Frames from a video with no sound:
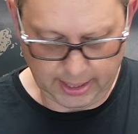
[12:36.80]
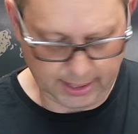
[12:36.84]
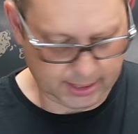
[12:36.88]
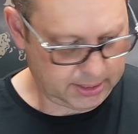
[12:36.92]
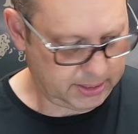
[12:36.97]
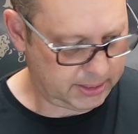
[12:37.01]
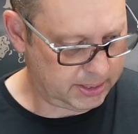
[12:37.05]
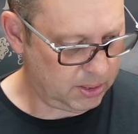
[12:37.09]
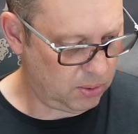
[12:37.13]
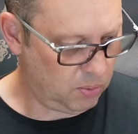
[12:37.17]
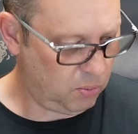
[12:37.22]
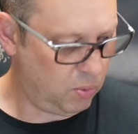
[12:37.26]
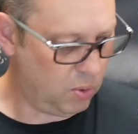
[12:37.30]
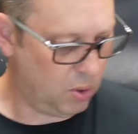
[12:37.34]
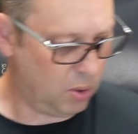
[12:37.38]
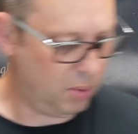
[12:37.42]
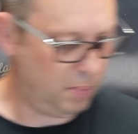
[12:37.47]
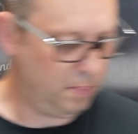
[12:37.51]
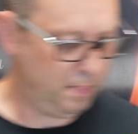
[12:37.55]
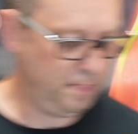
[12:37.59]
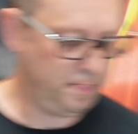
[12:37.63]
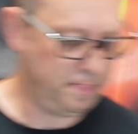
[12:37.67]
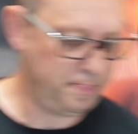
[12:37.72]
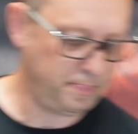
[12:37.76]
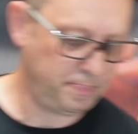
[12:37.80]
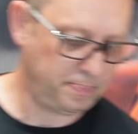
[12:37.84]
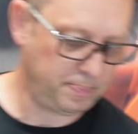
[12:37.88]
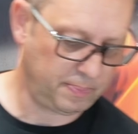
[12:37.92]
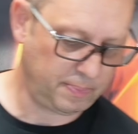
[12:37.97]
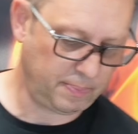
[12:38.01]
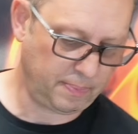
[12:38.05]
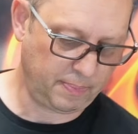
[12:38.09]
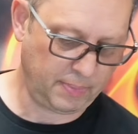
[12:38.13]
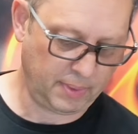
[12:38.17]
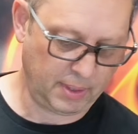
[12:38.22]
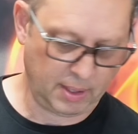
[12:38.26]
it's still warm,
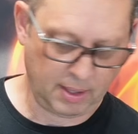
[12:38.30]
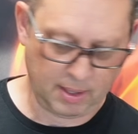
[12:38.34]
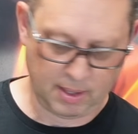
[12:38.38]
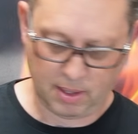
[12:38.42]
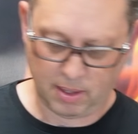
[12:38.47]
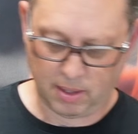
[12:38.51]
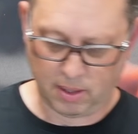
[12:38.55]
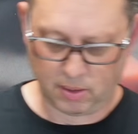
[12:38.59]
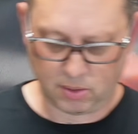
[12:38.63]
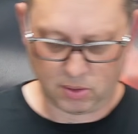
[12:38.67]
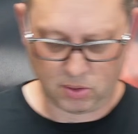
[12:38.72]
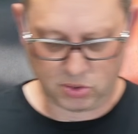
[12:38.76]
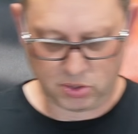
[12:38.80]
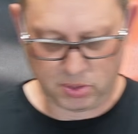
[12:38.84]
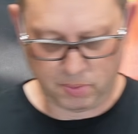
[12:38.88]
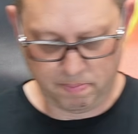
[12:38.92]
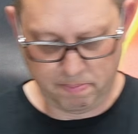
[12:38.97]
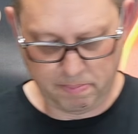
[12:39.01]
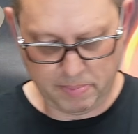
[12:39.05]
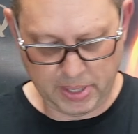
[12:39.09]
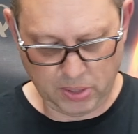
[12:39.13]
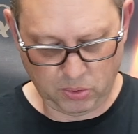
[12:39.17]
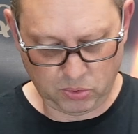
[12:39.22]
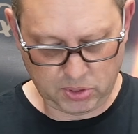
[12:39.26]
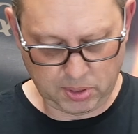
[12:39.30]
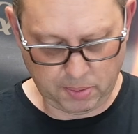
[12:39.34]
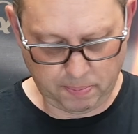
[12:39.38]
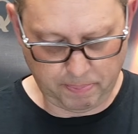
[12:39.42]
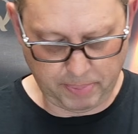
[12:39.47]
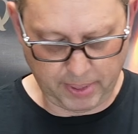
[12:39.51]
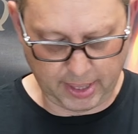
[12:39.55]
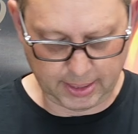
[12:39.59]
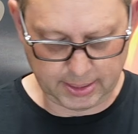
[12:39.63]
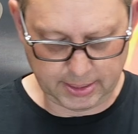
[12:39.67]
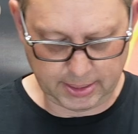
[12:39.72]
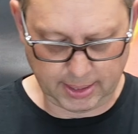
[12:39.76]
we've got some melted
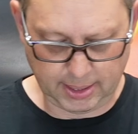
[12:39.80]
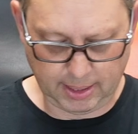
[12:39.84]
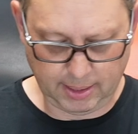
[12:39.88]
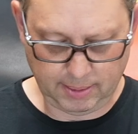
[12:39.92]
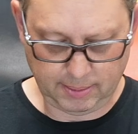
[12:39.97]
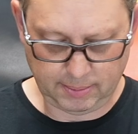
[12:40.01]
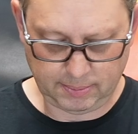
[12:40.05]
butter,